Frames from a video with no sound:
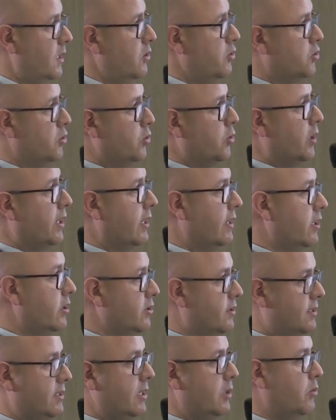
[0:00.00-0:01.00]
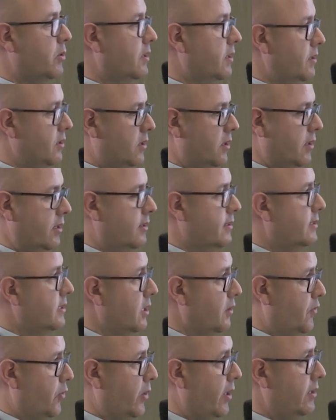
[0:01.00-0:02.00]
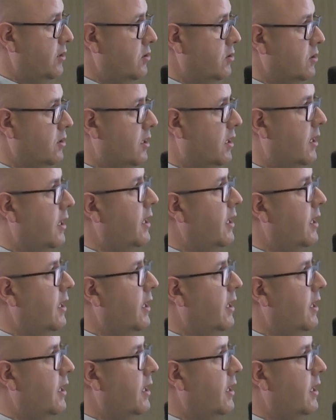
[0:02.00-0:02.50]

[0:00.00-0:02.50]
So you cannot stay within the safe range.